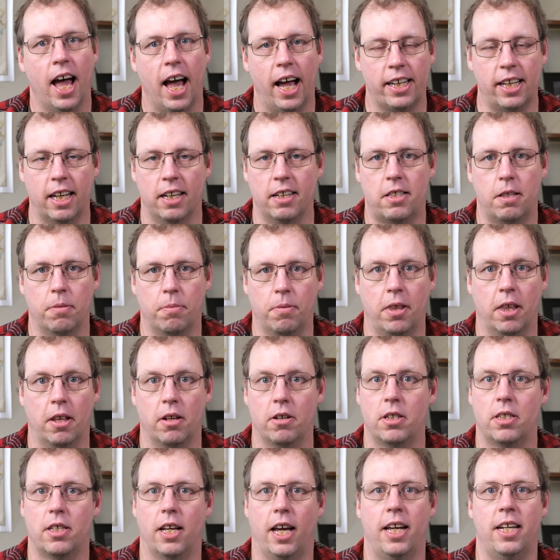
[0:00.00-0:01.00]
Again, some of the
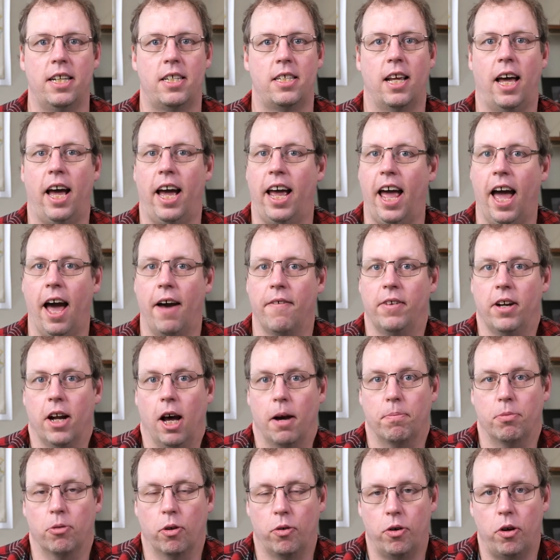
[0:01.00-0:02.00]
other sites I haven't
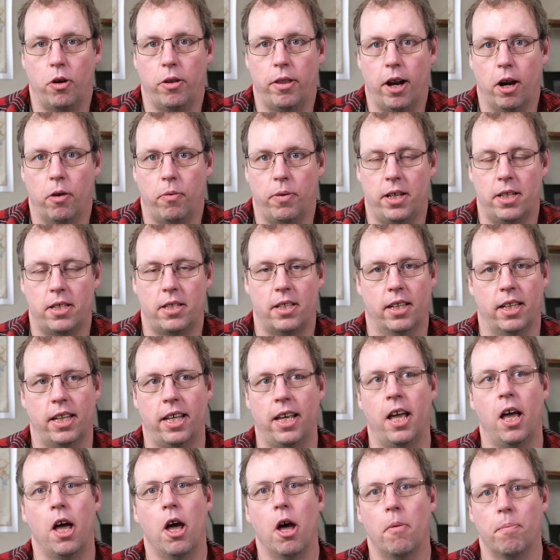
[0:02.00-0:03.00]
uploaded there
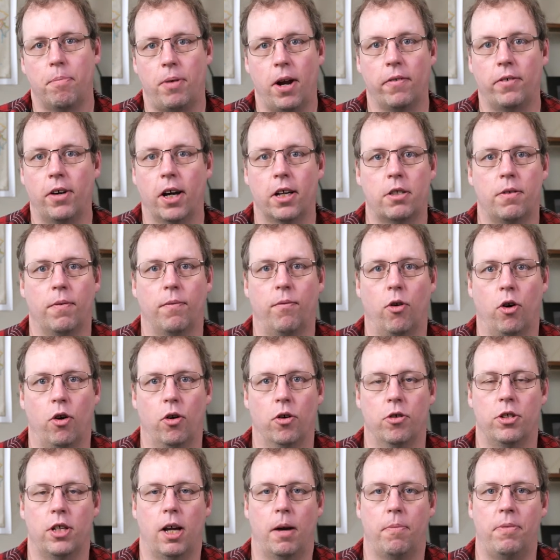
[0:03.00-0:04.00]
recently, but I've got some
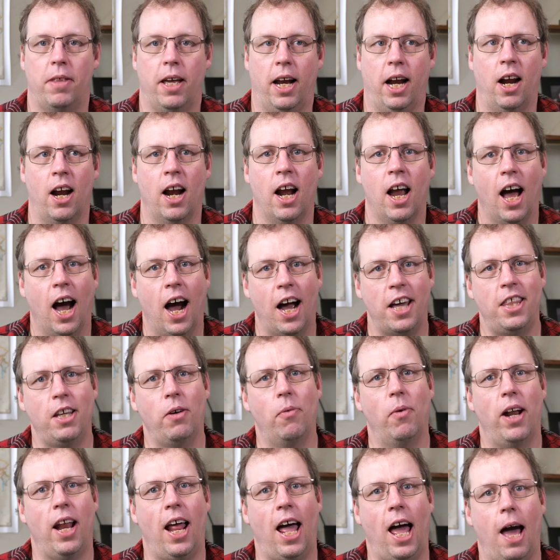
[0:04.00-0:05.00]
photos up there. I think
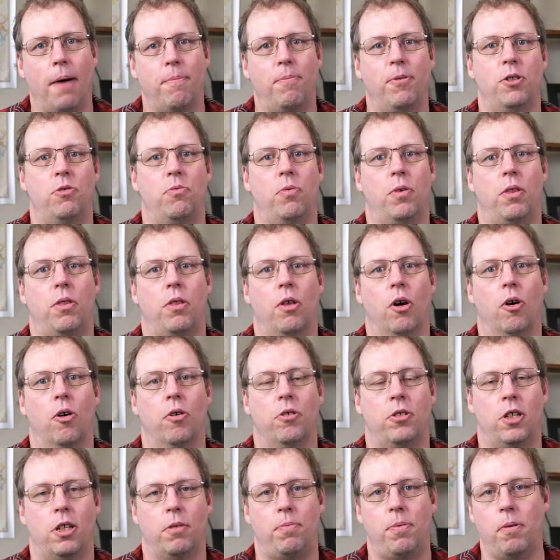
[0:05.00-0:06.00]
what happens with
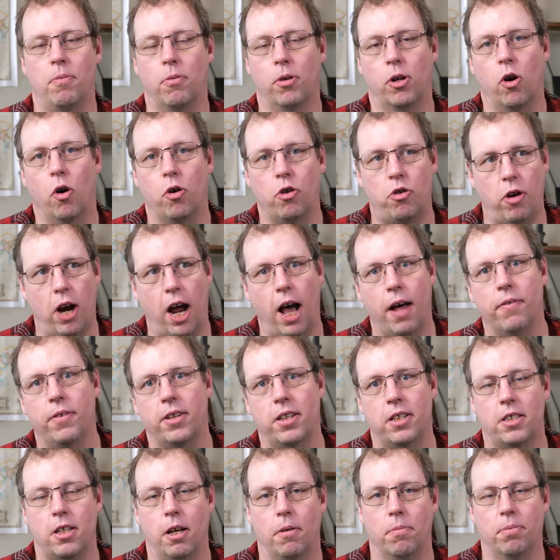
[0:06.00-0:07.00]
those is people go
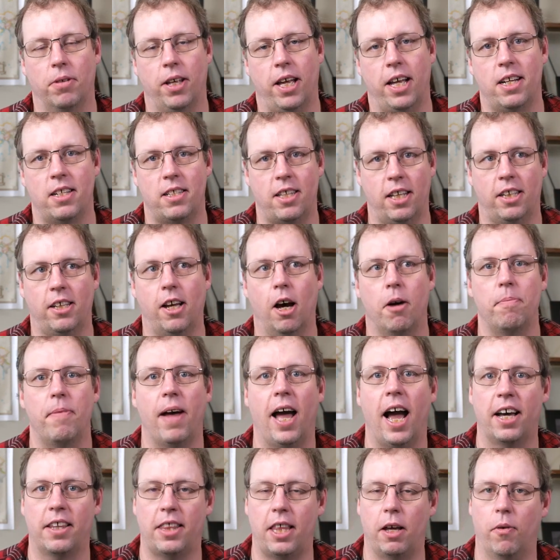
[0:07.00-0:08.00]
traveling someplace, they come
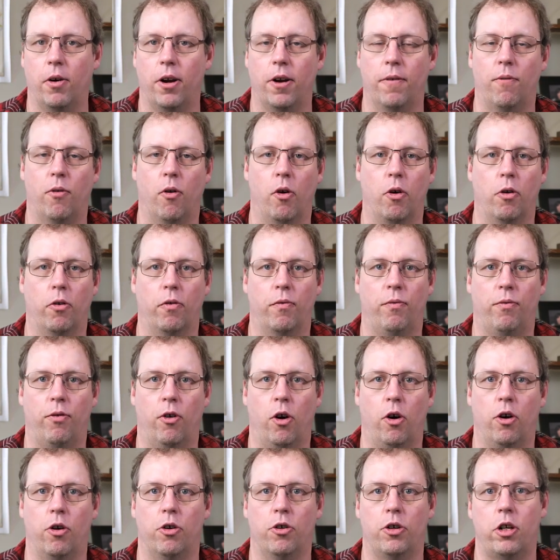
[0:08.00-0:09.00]
back, they want a
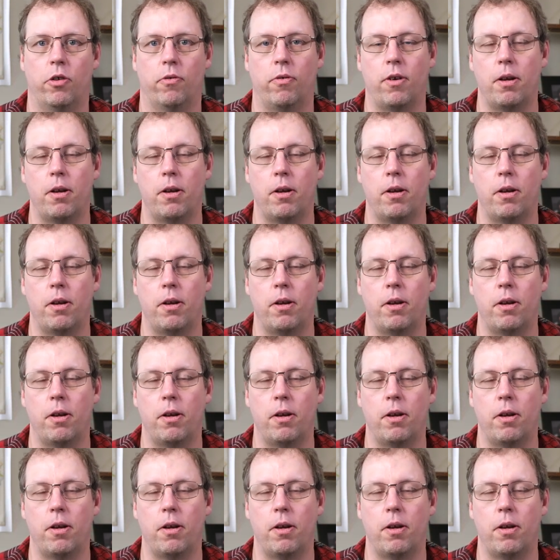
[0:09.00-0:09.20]
photo to